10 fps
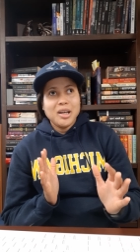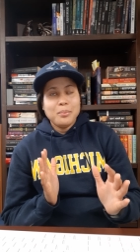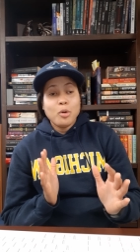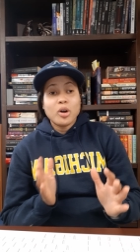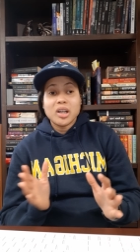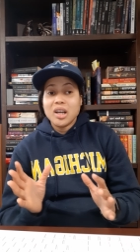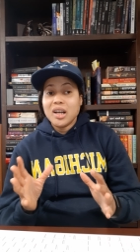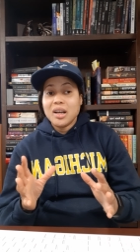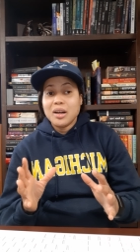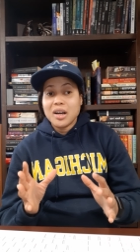more
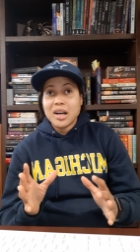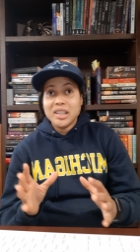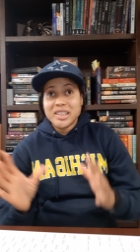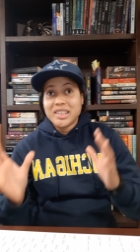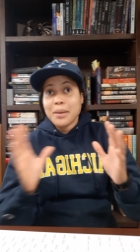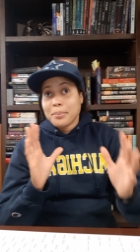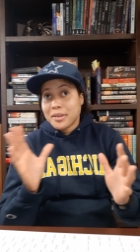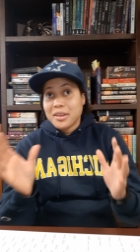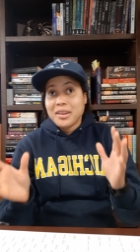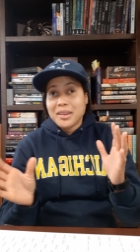accept
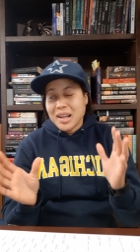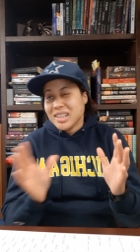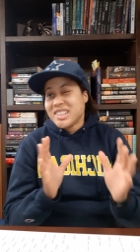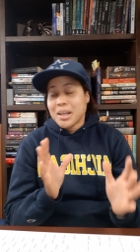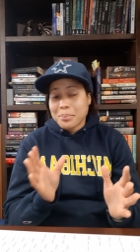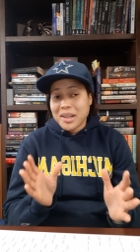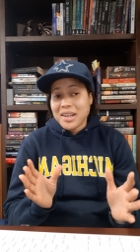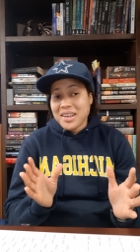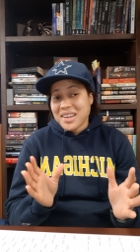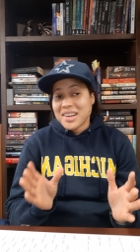
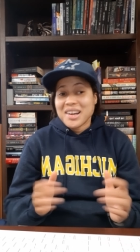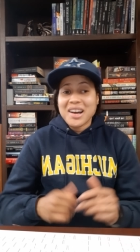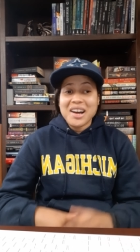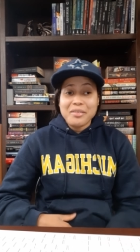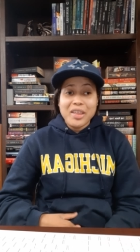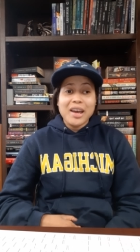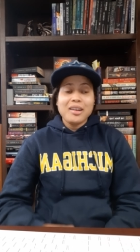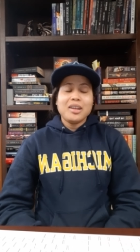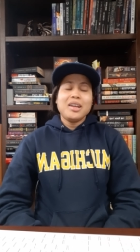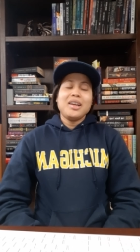accepting of
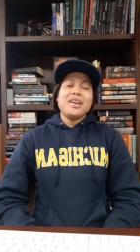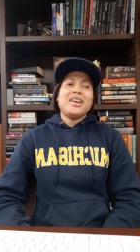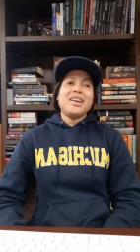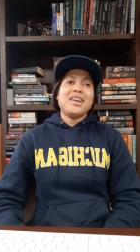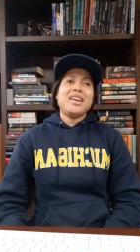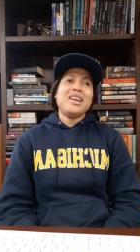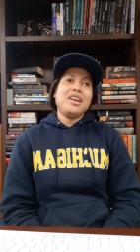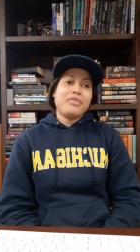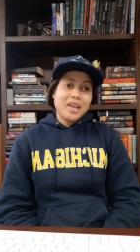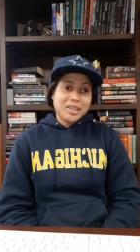that
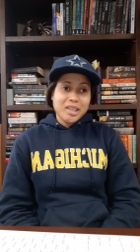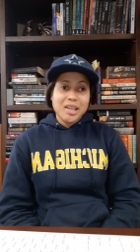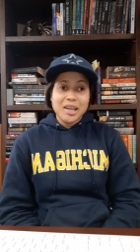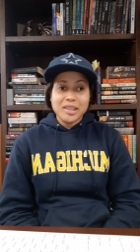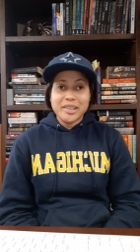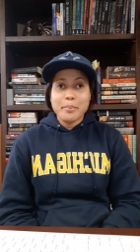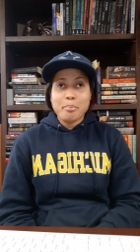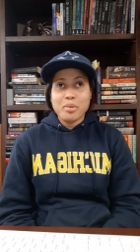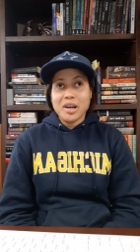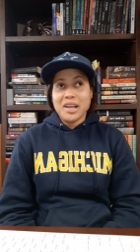if that's the case.
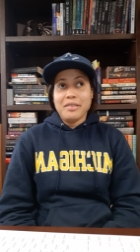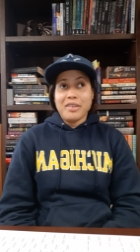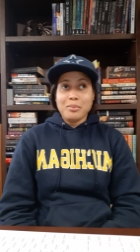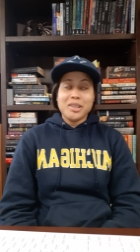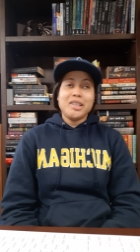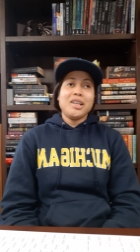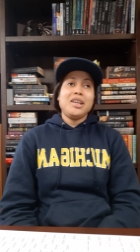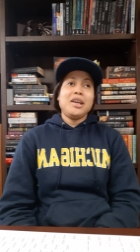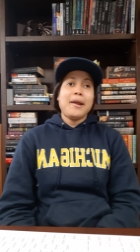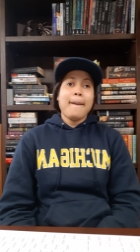But if I'm
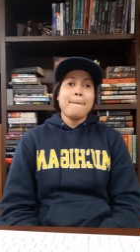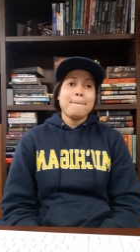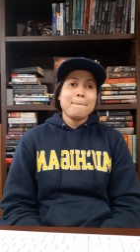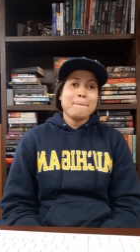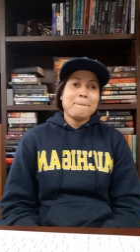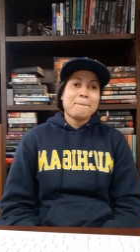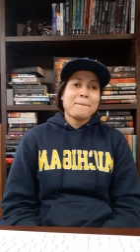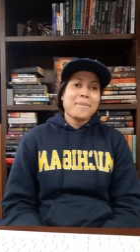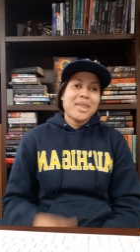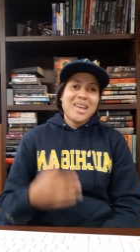seeing
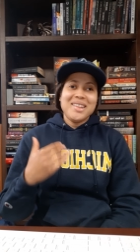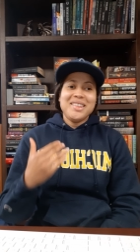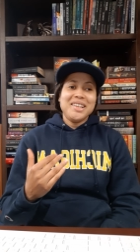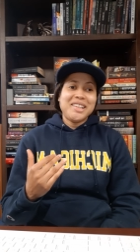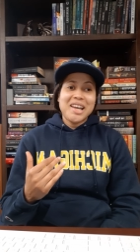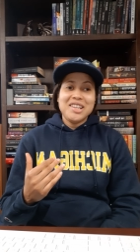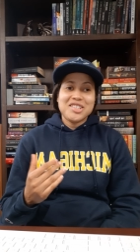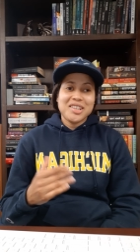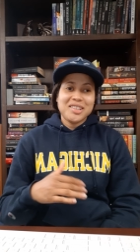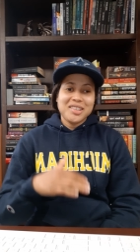this
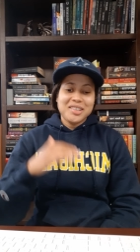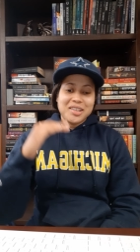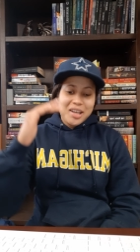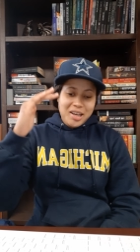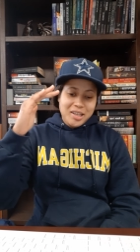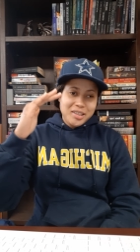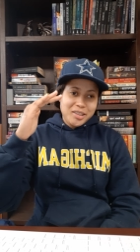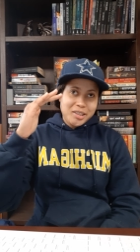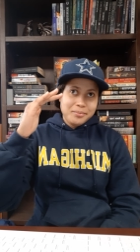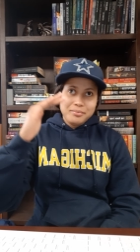agent
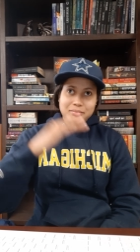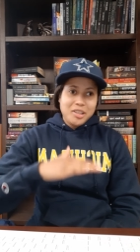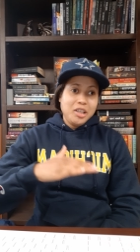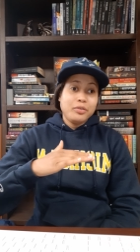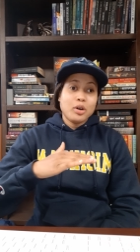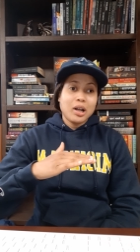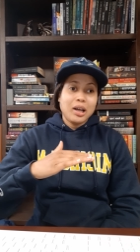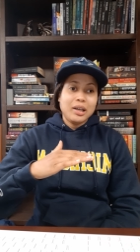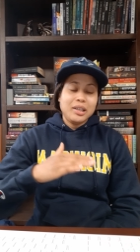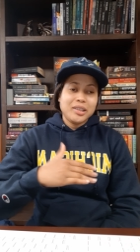has these four
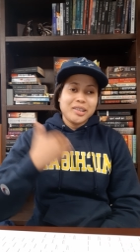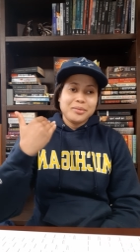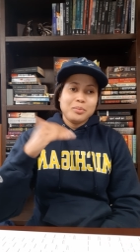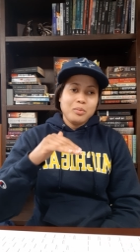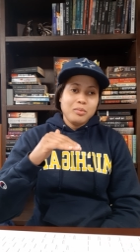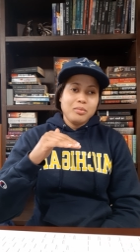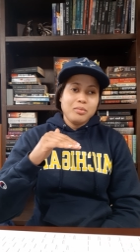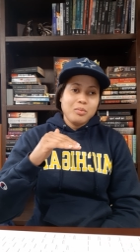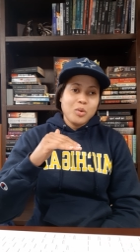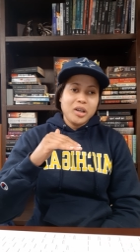clients,
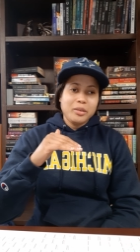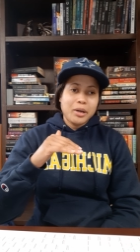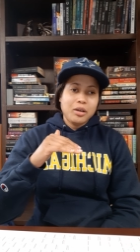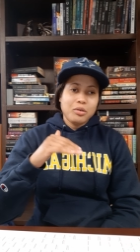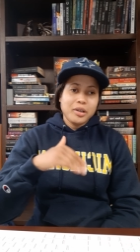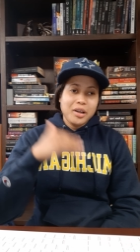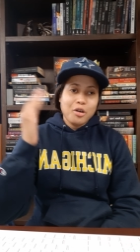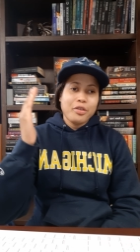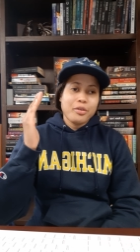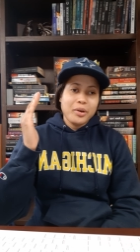one is minority,
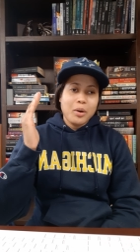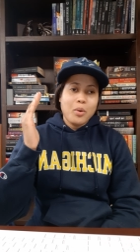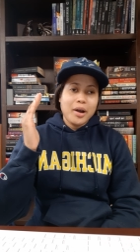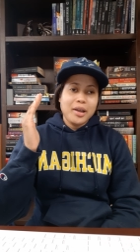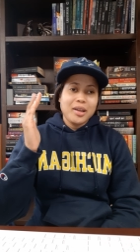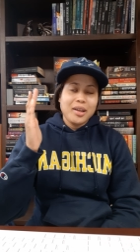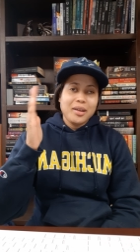all three are white,